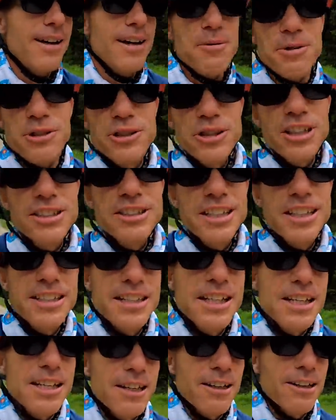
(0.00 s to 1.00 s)
It was just a
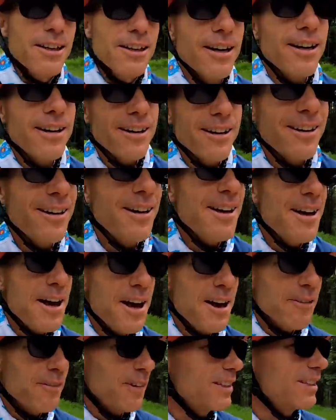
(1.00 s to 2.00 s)
deer,
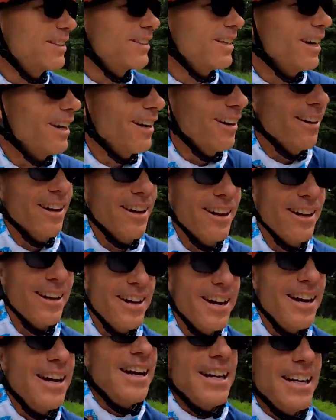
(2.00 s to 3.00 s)
but still,
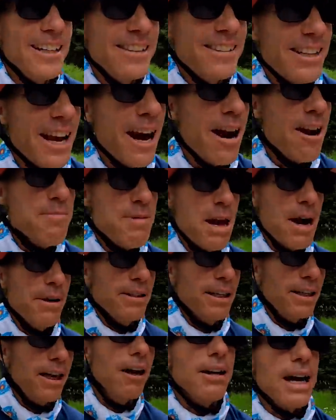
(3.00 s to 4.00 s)
it scared me. I
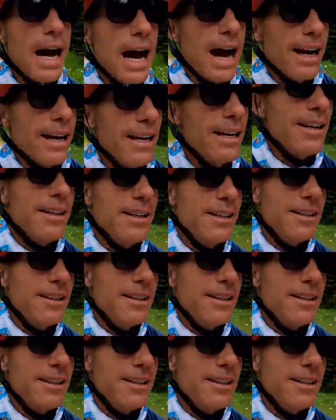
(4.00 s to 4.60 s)
was like, oh God!